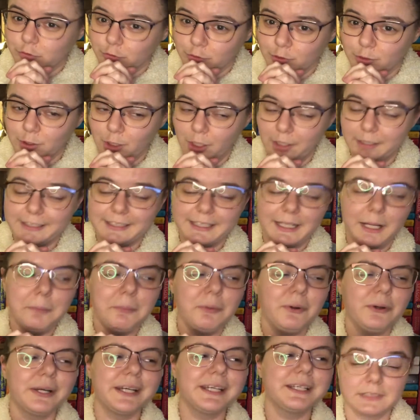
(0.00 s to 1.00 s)
so long at that
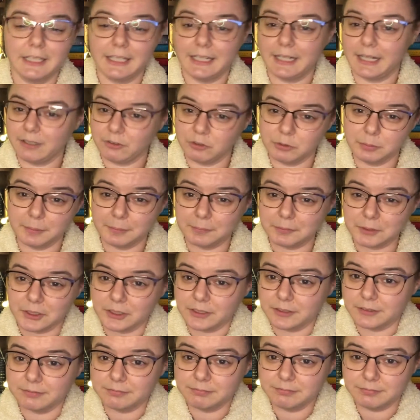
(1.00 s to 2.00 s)
point. And I
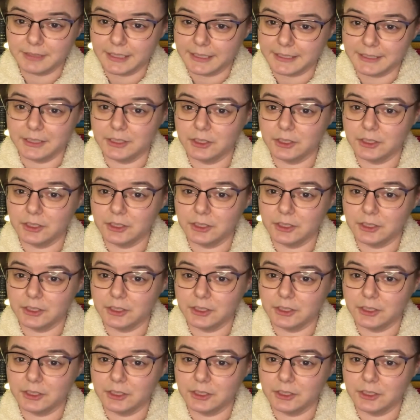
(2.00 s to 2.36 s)
remember liking